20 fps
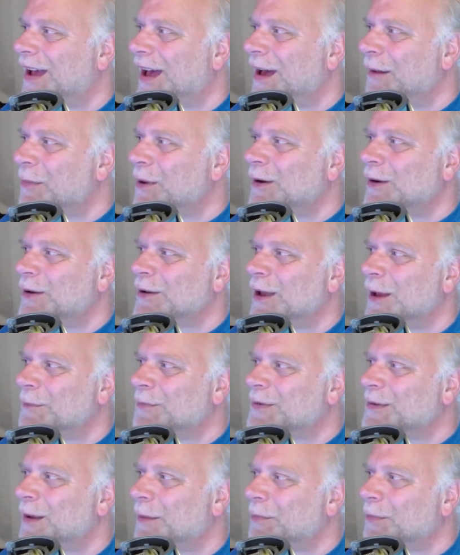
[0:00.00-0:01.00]
to look up
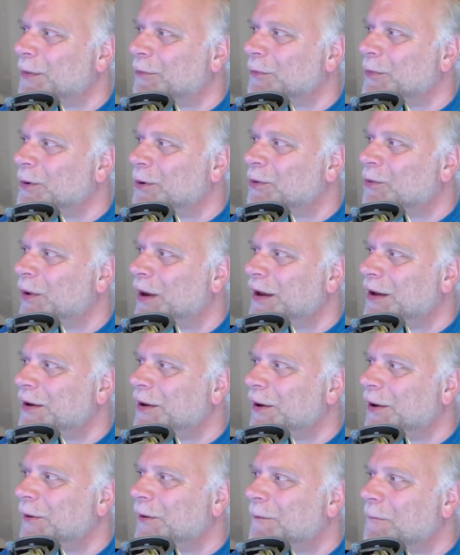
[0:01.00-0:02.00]
something real quick here.